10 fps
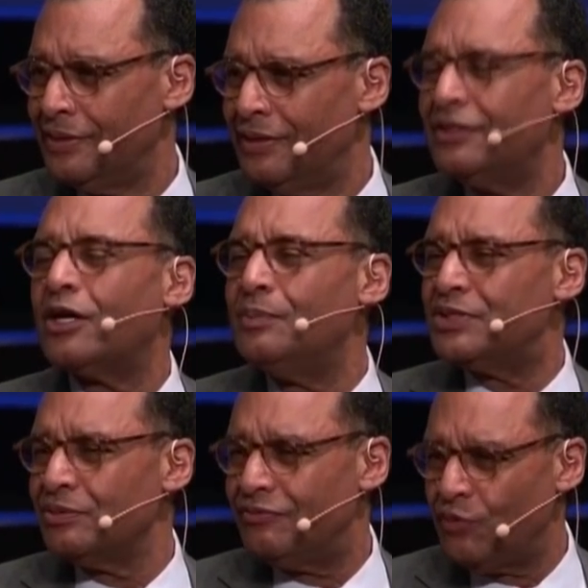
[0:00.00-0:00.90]
there are going to be
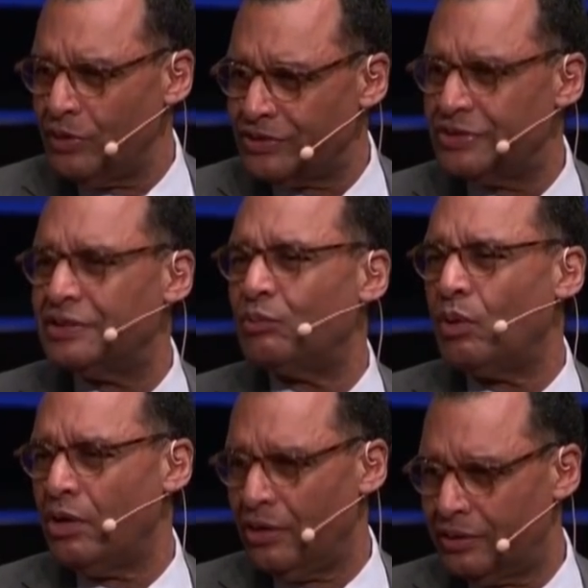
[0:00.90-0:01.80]
some forces at
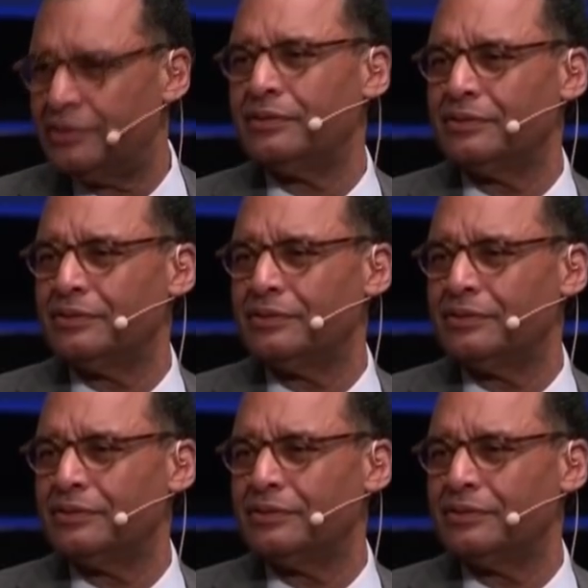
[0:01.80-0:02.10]
work